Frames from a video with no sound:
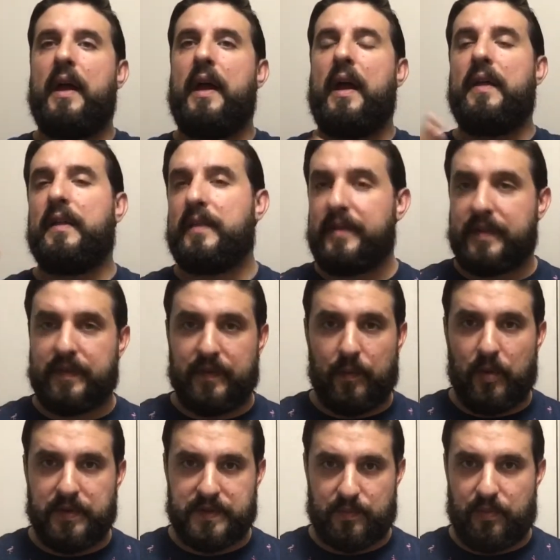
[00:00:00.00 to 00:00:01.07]
And then this is the
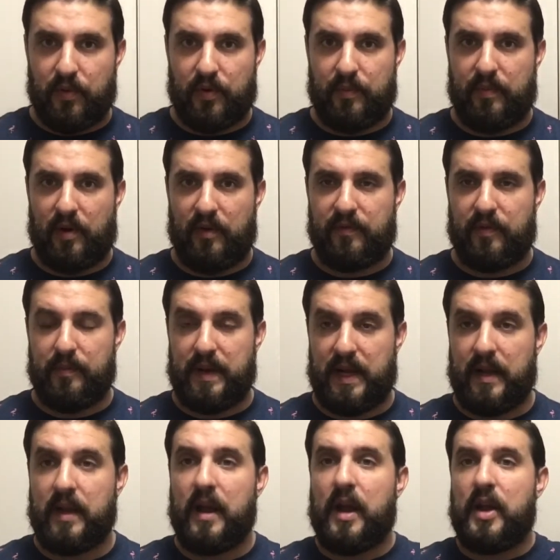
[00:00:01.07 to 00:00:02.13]
most important part for
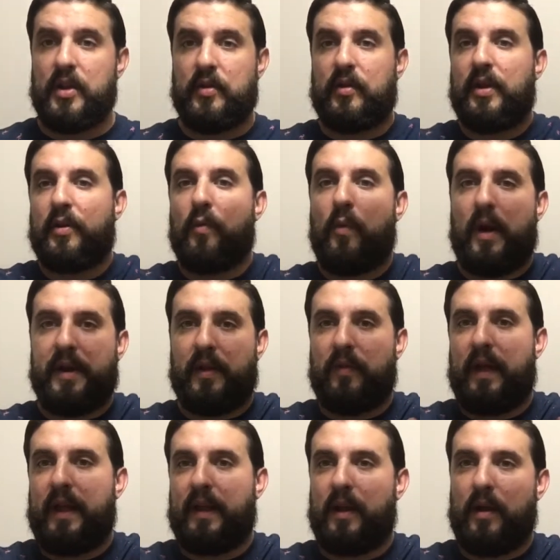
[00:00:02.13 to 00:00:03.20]
me. You're gonna wanna
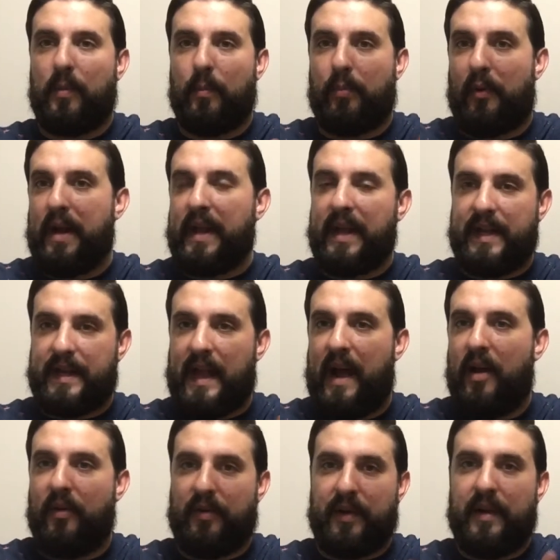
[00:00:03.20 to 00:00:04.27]
like break it
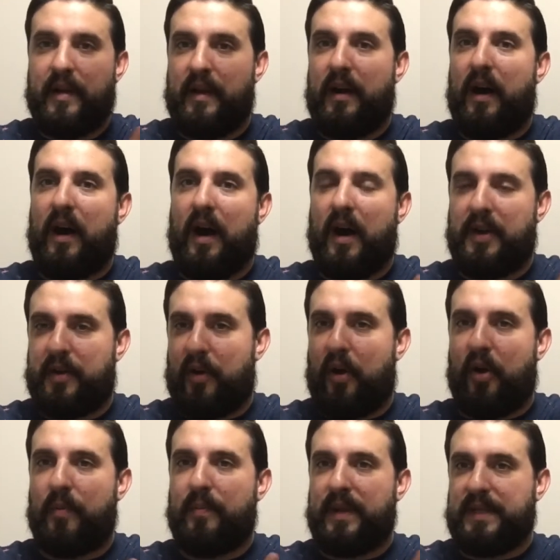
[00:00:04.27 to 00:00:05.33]
down on your
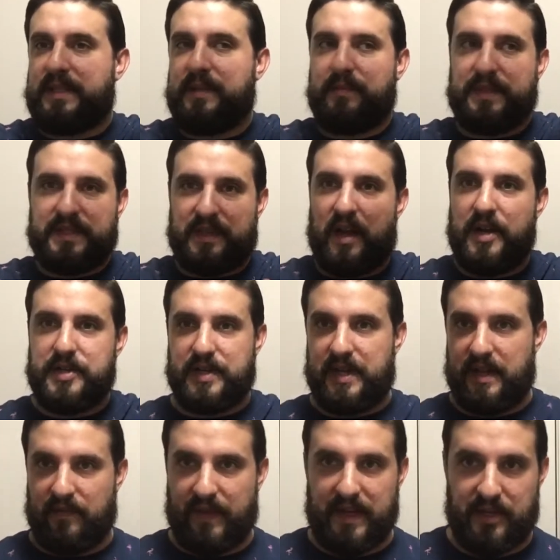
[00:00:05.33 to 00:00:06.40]
armpits and massage it
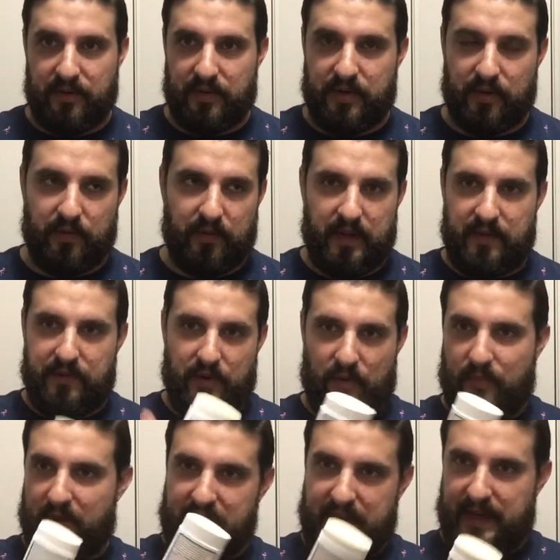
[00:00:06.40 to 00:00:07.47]
in like you do if you were
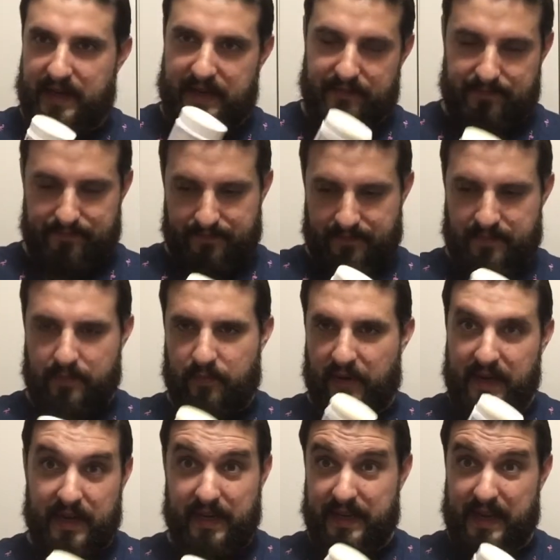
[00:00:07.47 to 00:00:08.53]
breaking
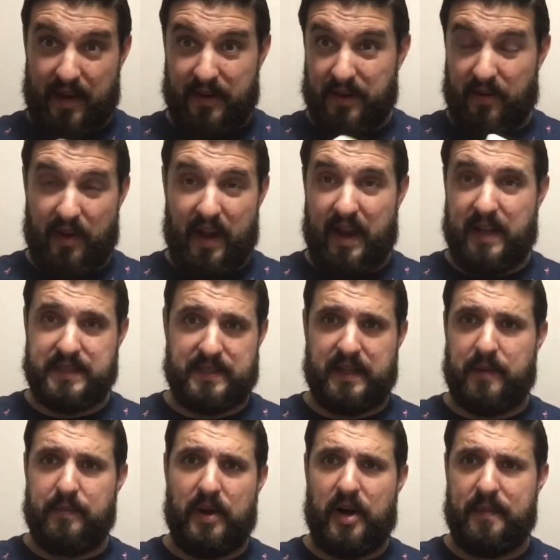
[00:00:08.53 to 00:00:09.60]
it down in your hands like a
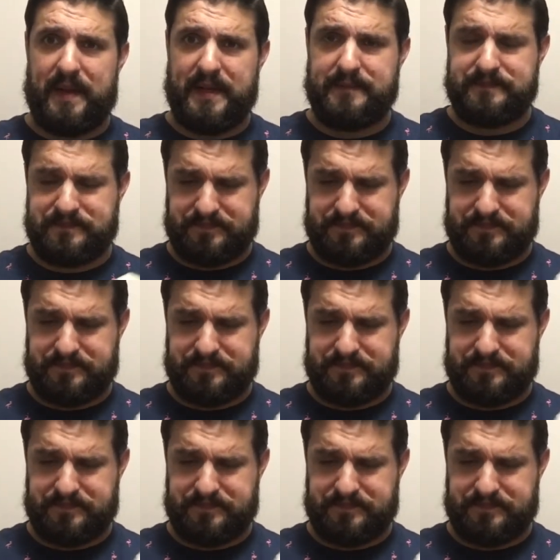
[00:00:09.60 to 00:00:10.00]
pomade.